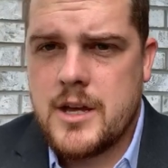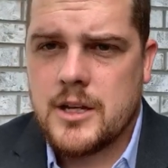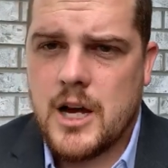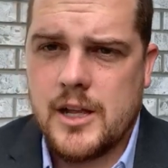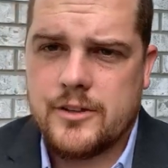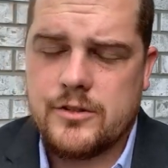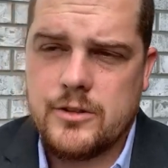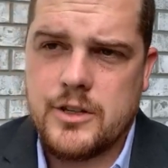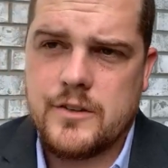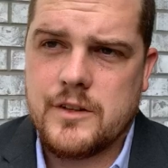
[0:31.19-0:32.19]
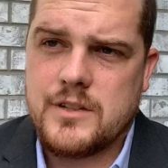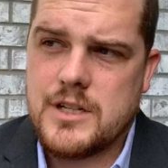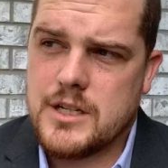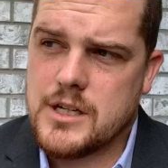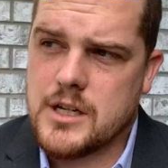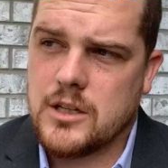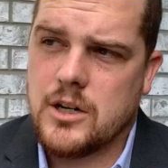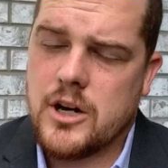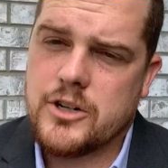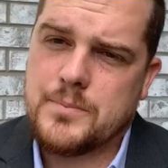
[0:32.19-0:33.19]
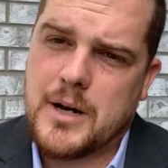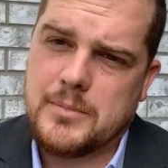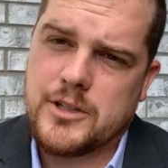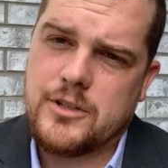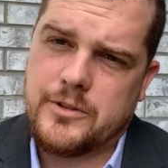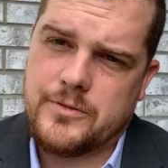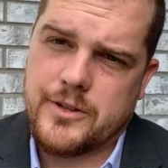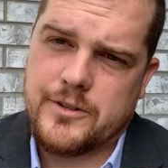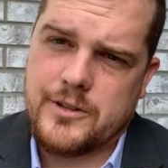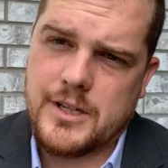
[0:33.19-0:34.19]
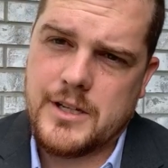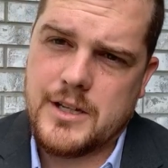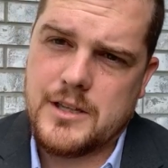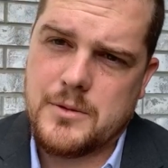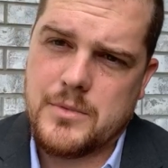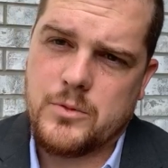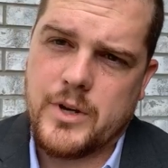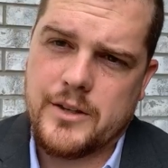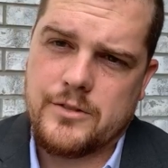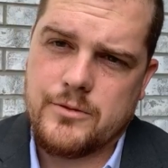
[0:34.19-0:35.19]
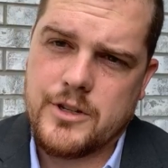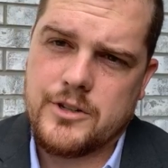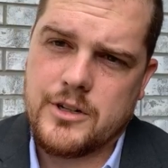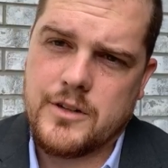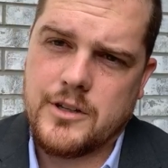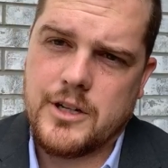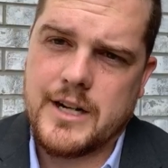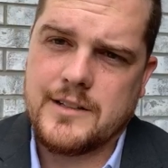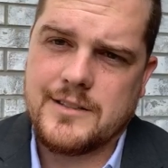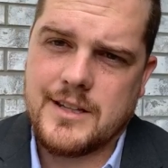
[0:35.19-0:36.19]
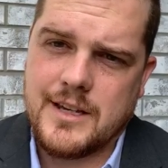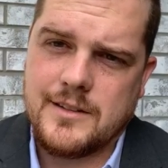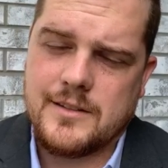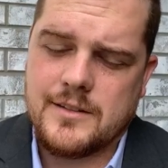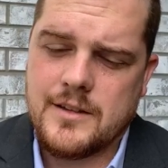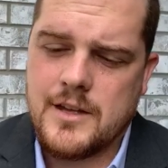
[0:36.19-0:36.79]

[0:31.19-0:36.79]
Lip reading: college students attending a large public university in the Midwest region of the United States.